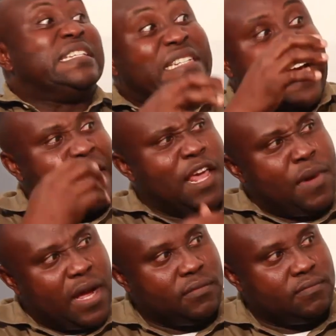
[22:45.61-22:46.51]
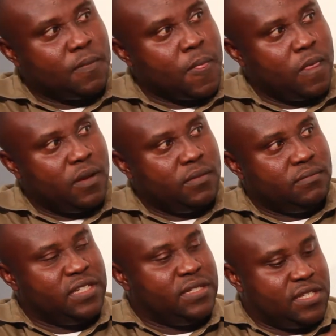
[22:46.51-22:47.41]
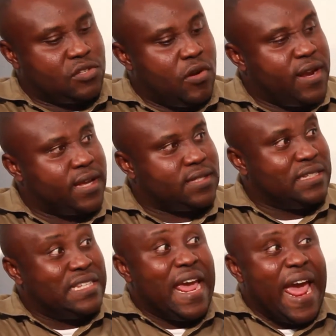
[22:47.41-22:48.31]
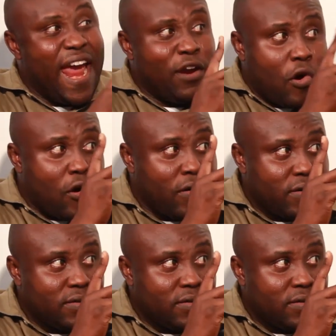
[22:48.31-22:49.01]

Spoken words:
the dilemma, the disconnect, the error